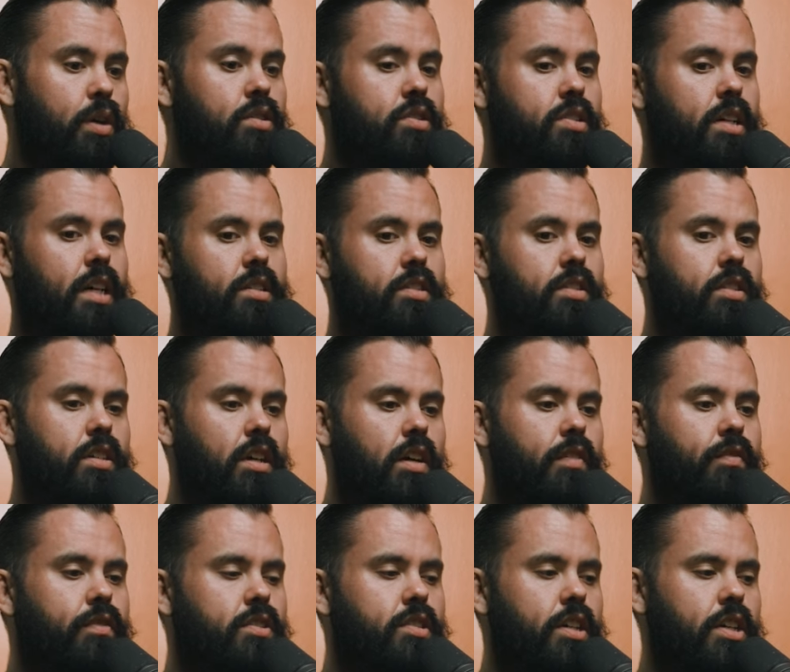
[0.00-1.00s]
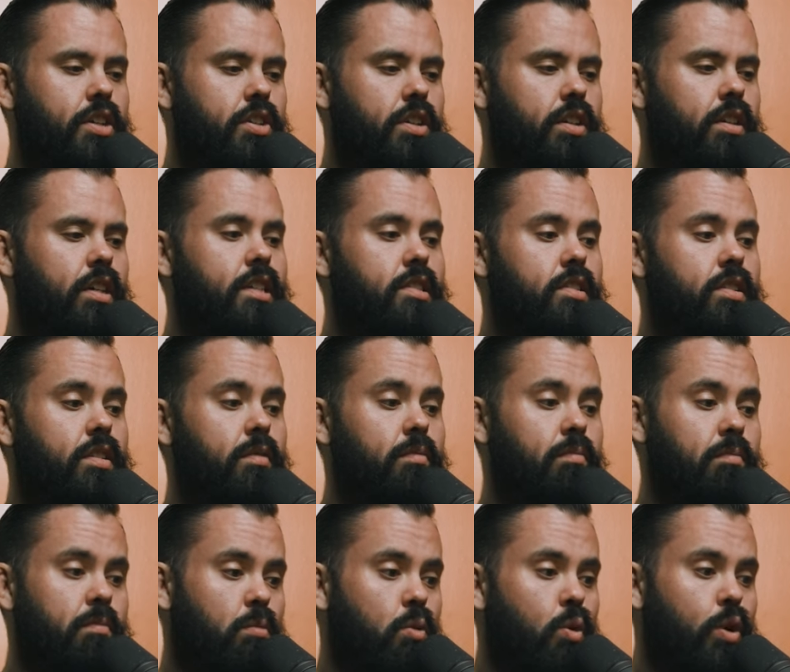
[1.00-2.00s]
sides of the conversation let's
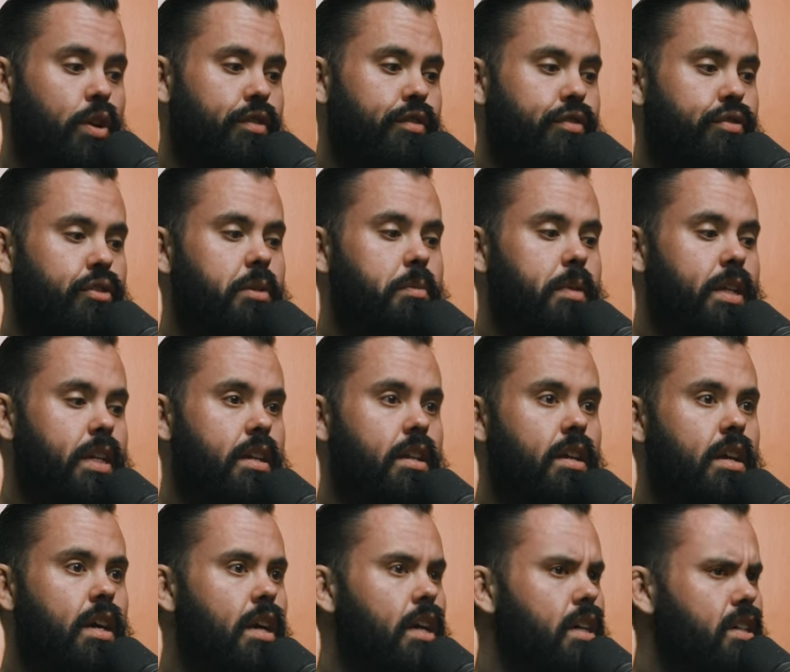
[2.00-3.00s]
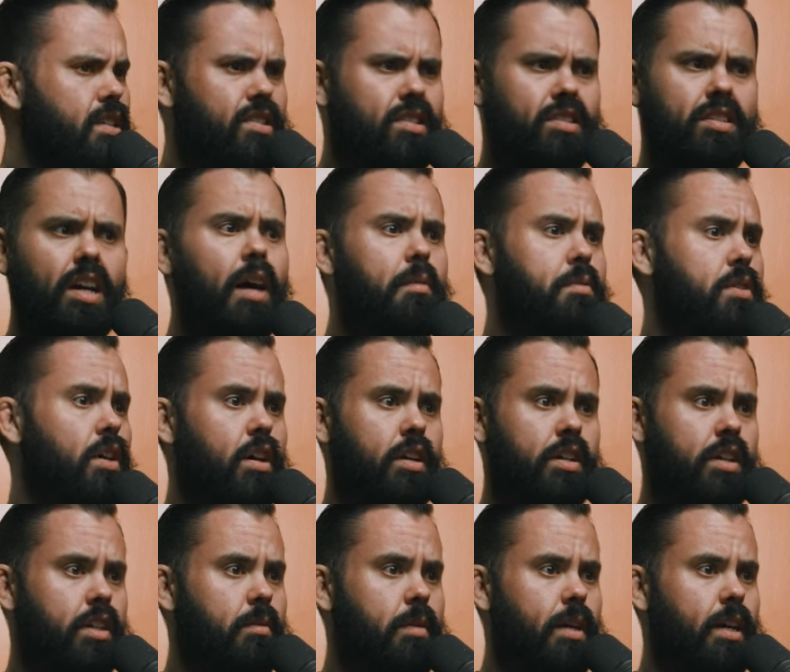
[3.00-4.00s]
morgan freeman stop
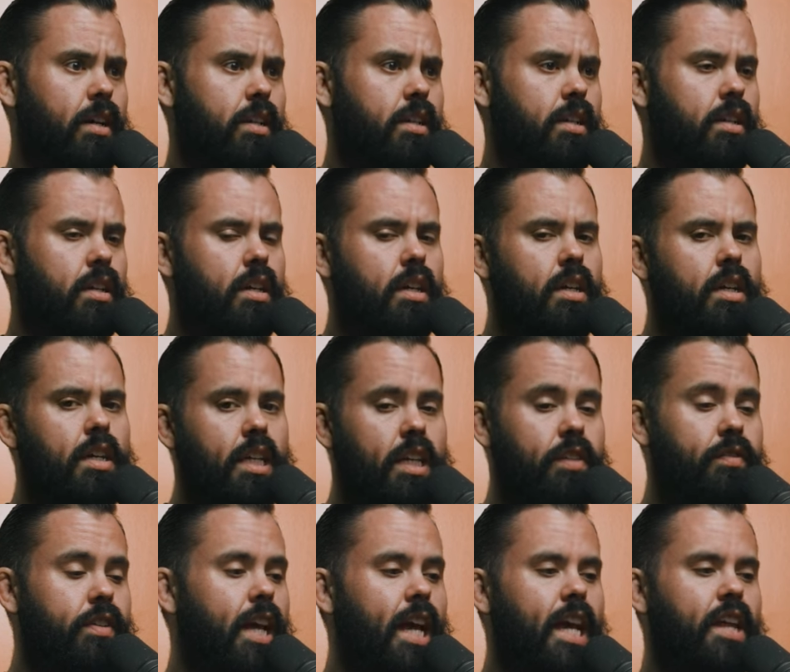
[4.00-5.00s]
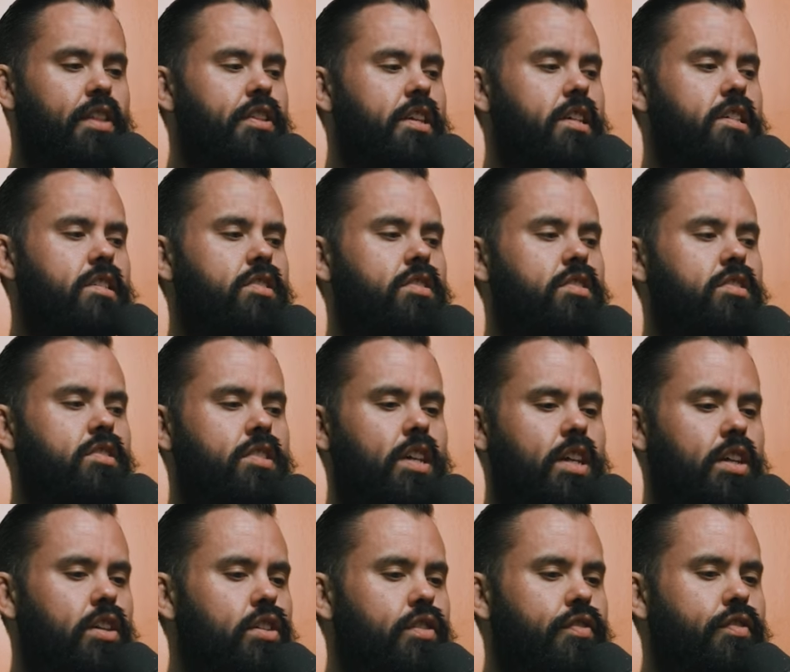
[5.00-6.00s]
talking about it even atheist
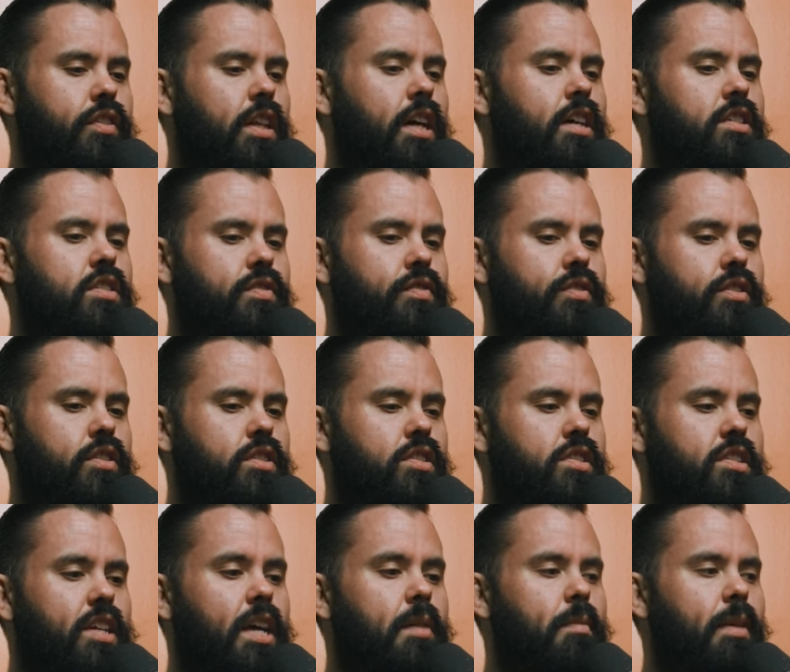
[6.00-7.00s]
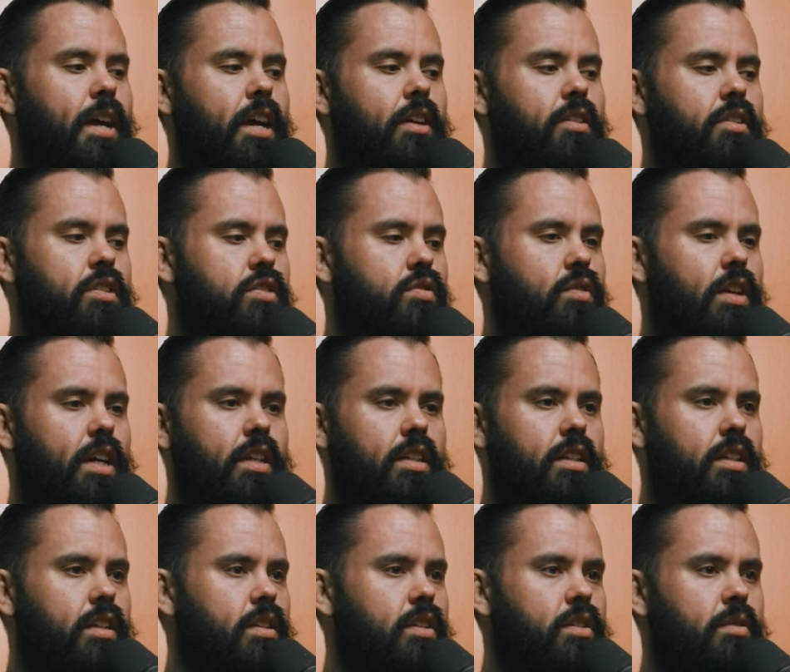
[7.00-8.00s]
secular philosopher sam harris right
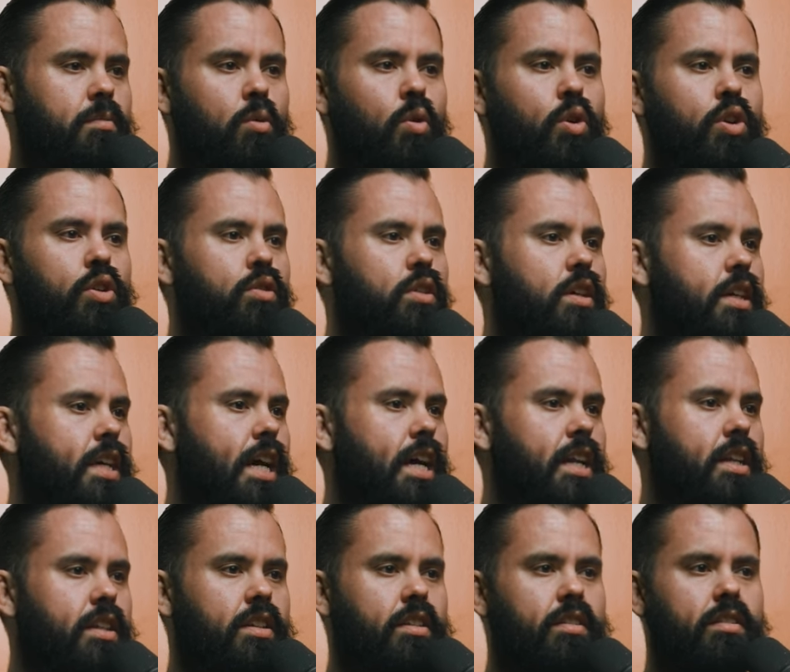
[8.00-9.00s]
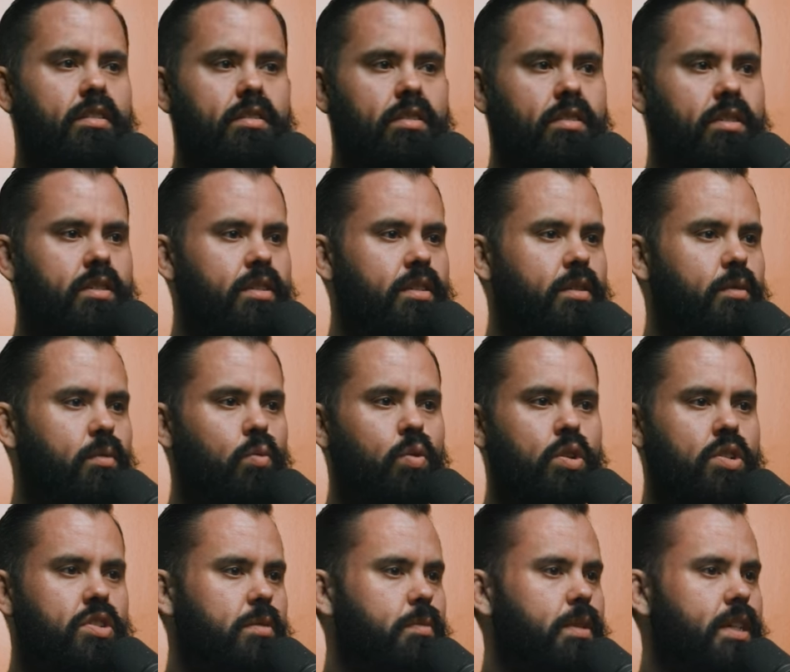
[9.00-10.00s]
the more you look at it the
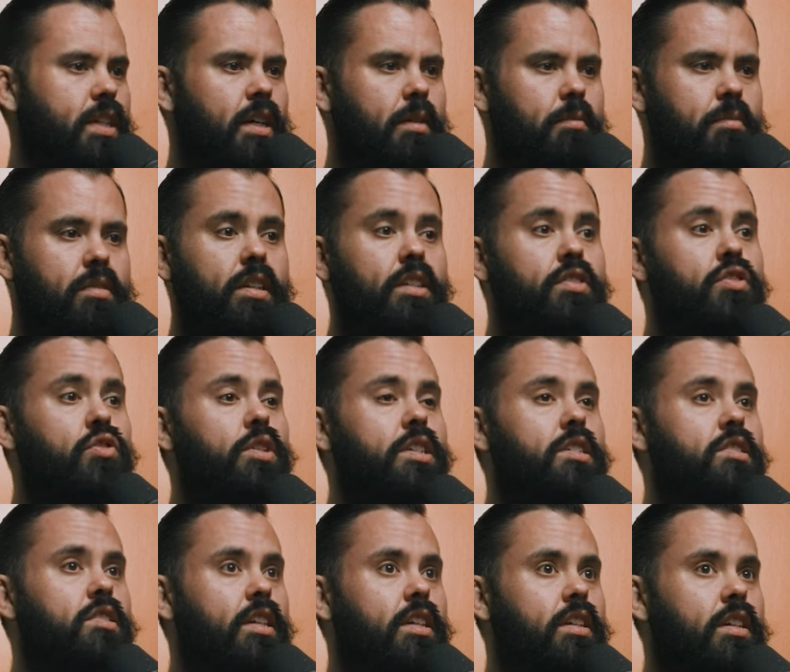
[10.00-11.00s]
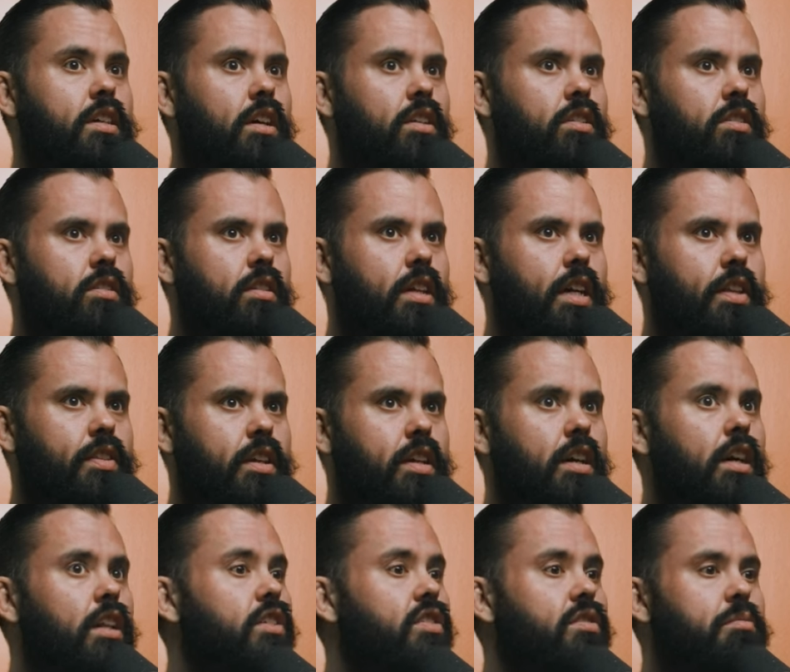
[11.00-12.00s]
worse it becomes. Let's treat skin color like the
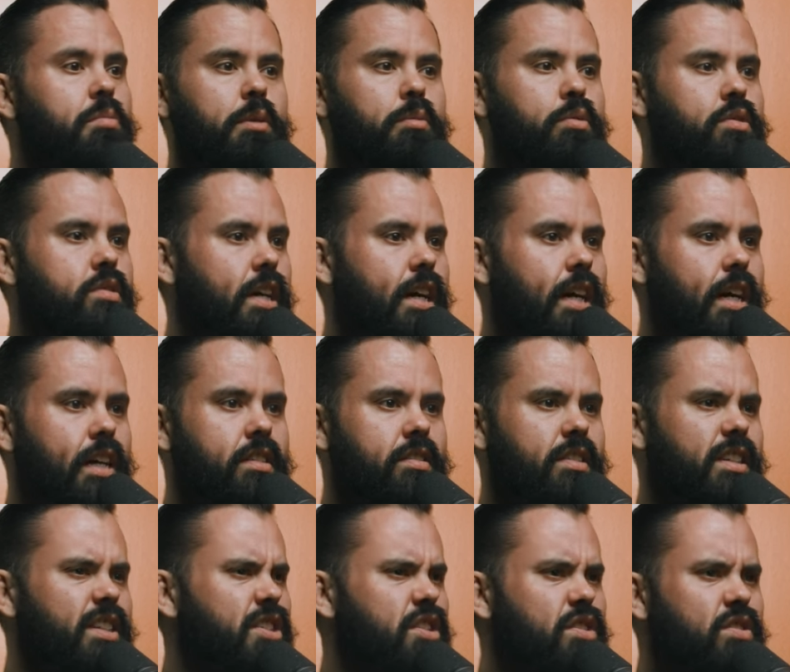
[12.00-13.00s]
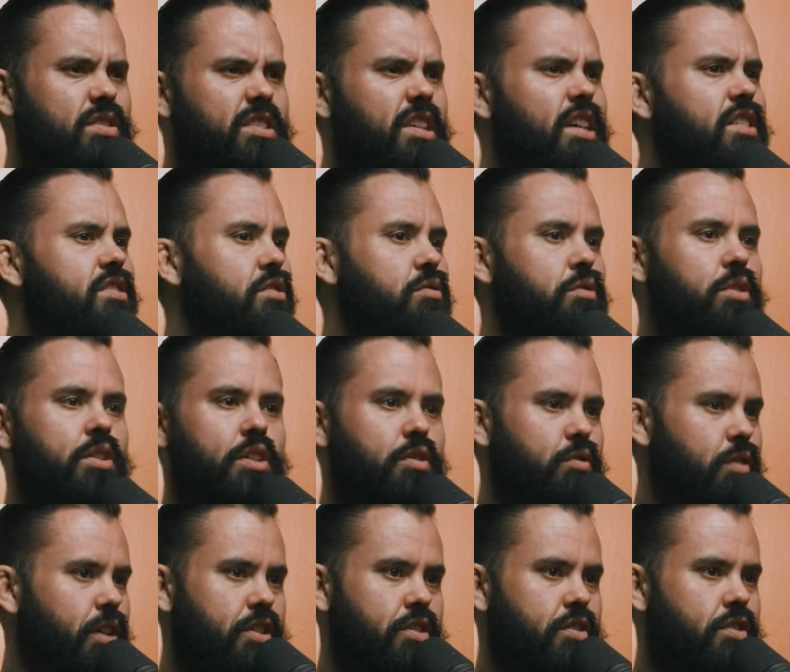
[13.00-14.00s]
color of people's eyes. It yeah. just doesn't really
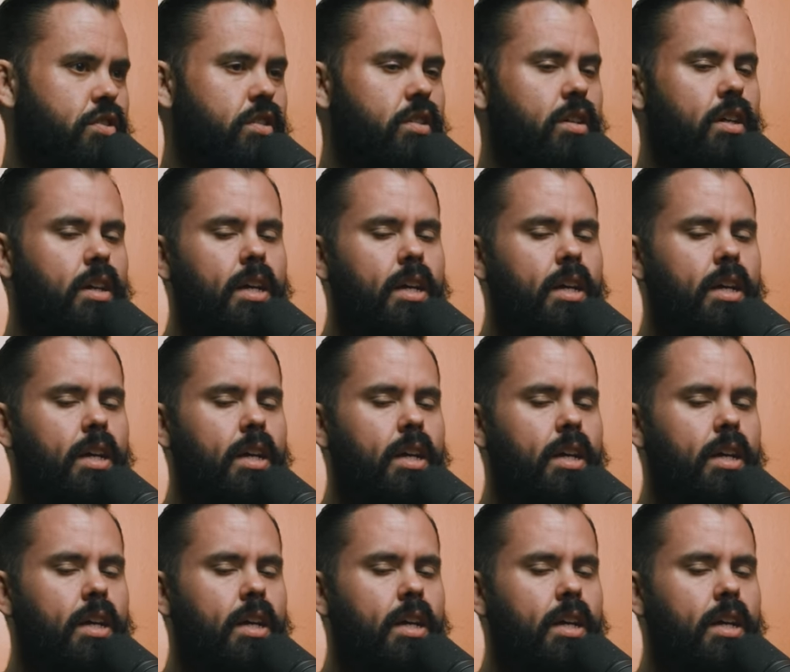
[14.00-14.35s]
register.